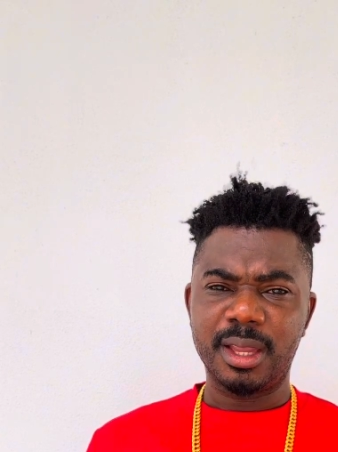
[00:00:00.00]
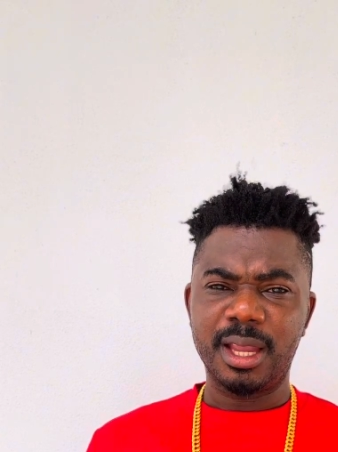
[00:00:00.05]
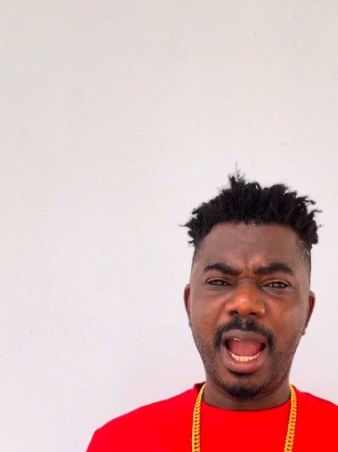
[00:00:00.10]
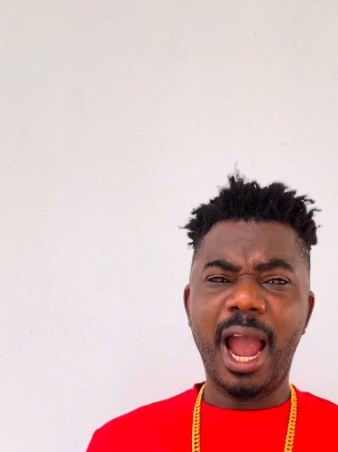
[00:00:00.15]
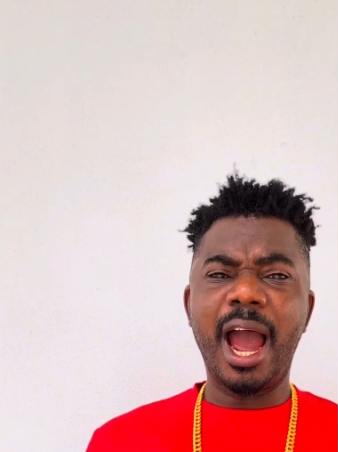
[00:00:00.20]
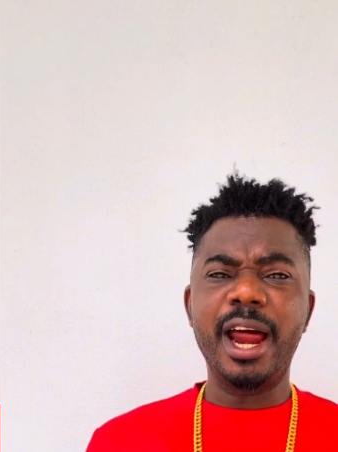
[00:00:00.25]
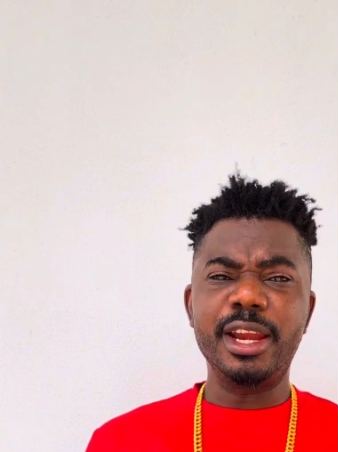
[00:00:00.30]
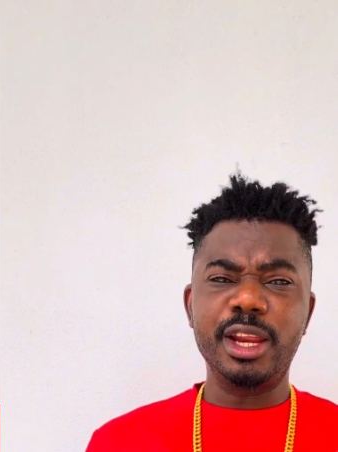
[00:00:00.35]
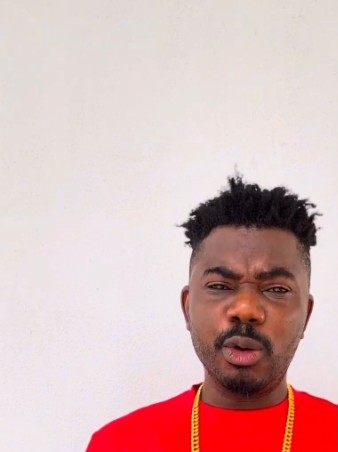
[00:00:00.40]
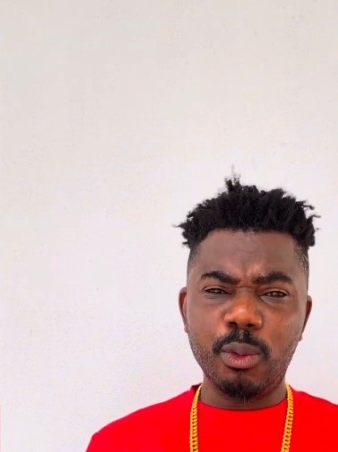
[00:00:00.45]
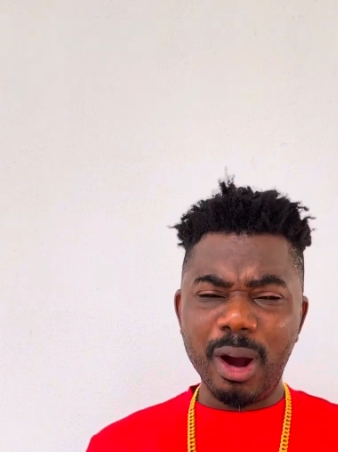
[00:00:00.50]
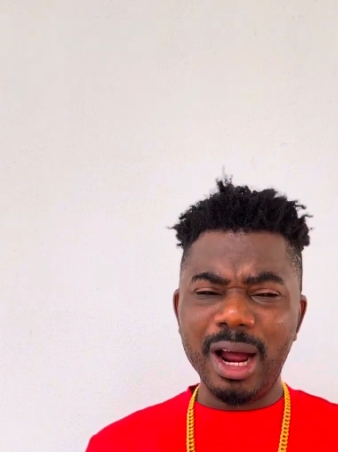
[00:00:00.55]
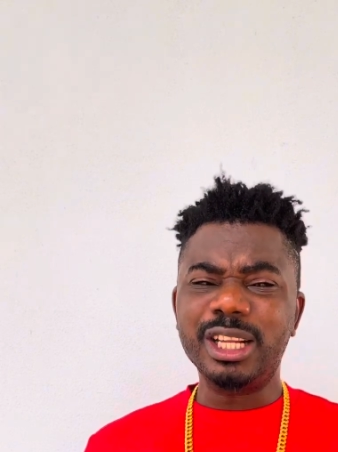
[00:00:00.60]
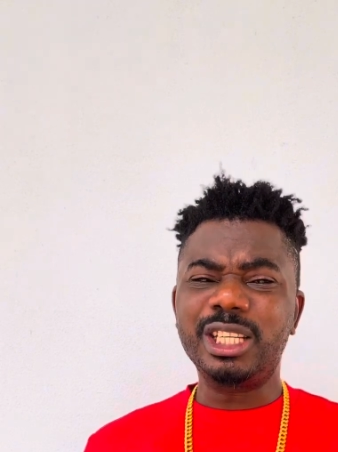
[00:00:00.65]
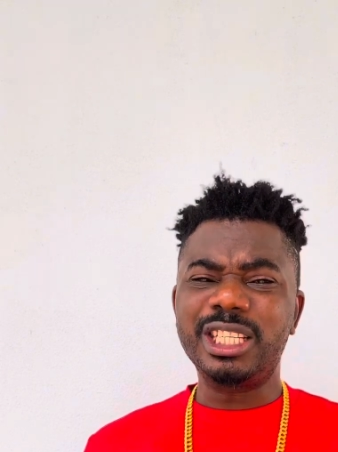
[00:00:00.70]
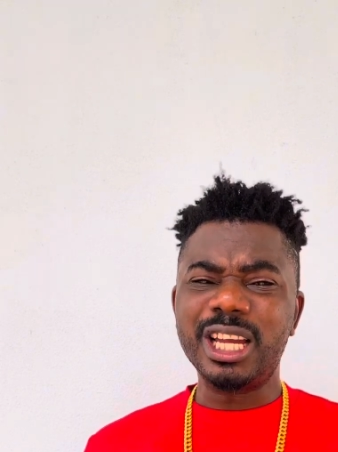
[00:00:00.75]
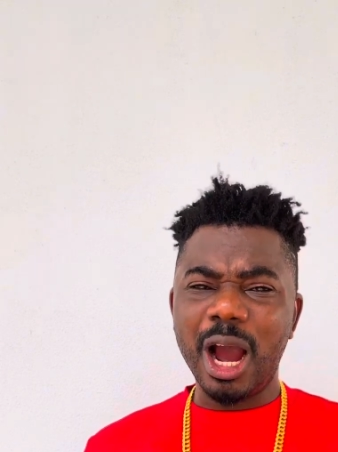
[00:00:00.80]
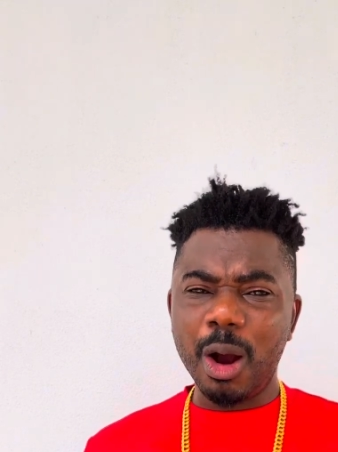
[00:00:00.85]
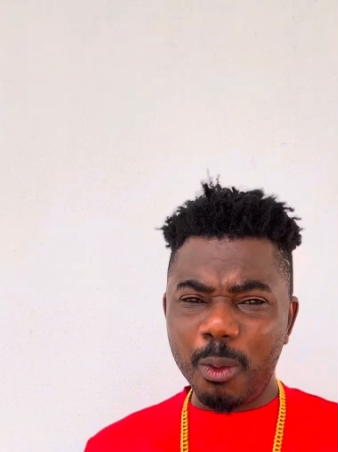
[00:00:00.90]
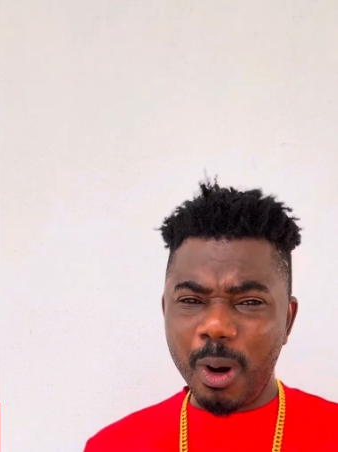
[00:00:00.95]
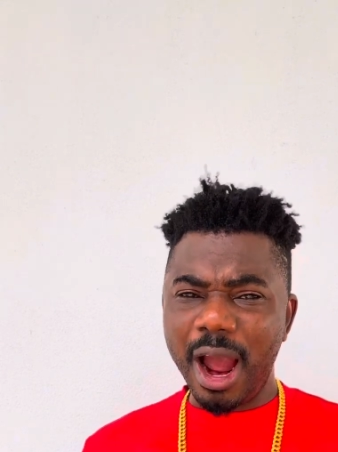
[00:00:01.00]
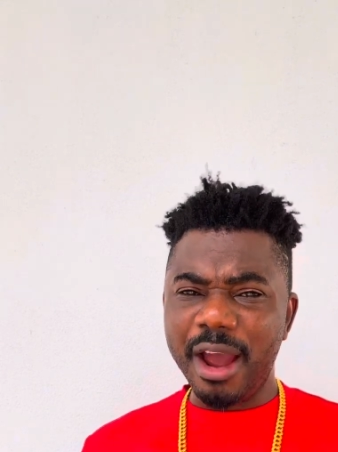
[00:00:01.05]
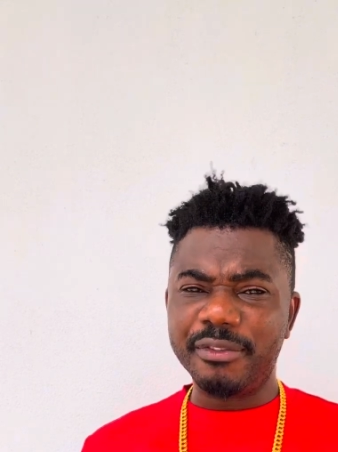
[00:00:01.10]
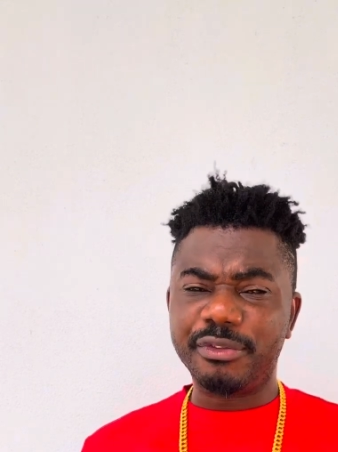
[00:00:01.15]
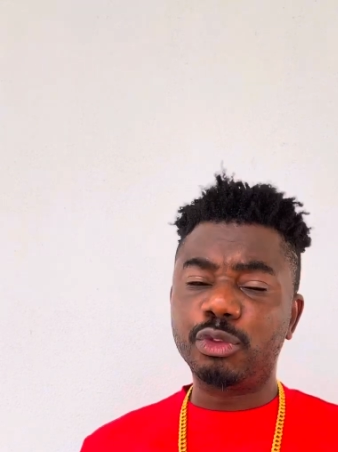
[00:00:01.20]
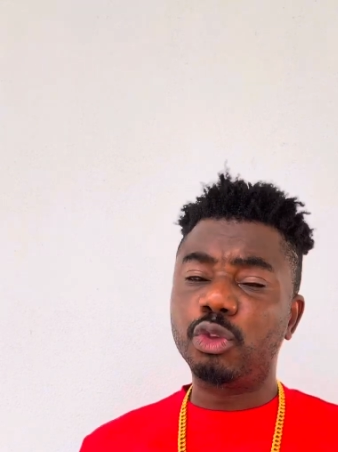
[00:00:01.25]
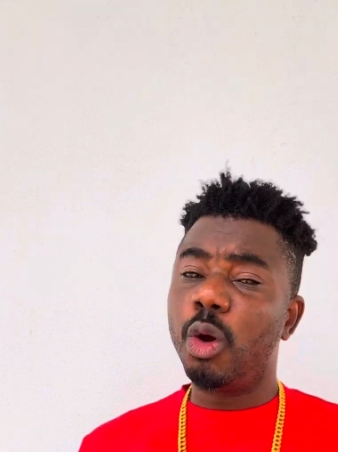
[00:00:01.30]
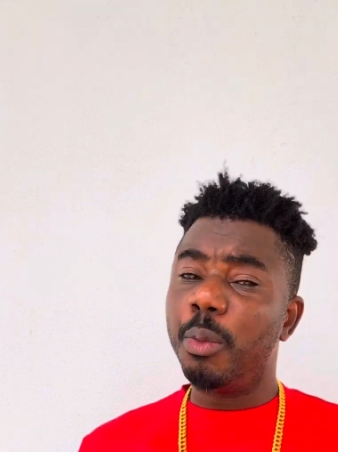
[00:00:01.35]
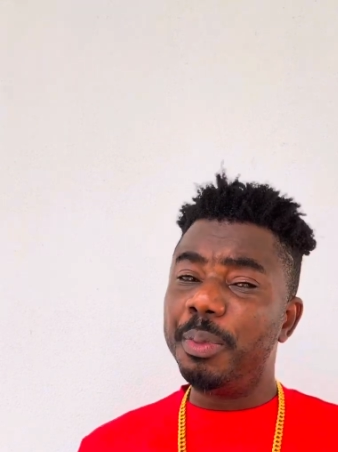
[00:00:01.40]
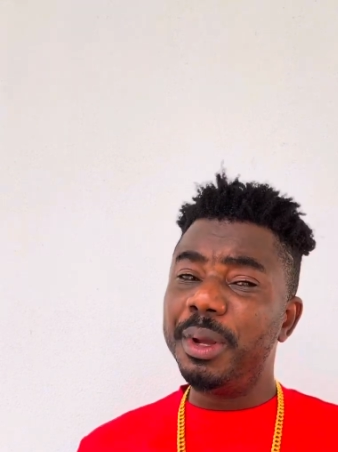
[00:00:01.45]
And they want your
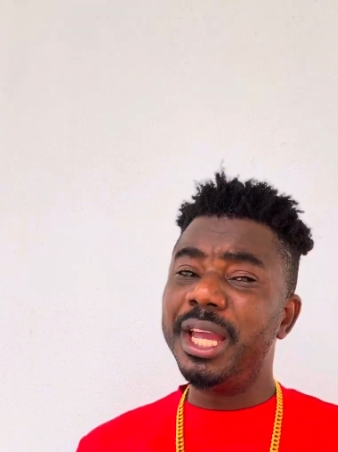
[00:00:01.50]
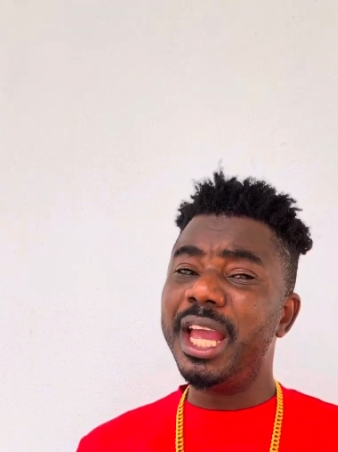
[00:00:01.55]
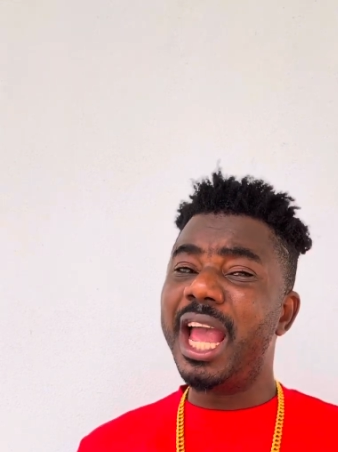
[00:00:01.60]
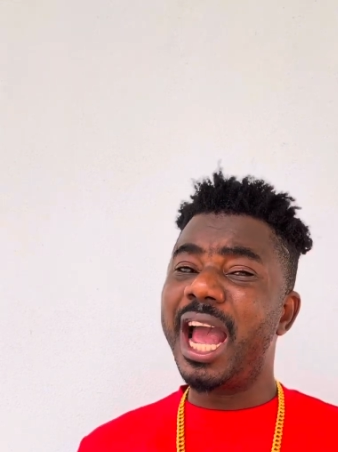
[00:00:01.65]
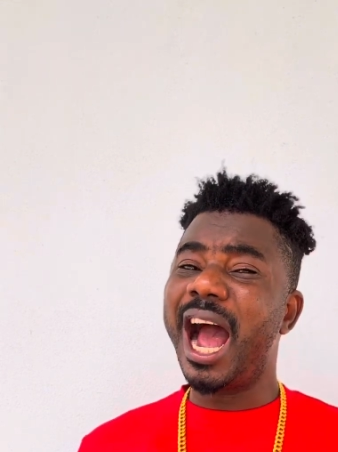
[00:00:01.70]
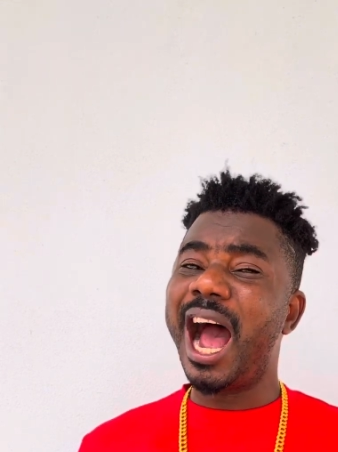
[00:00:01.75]
wife to be a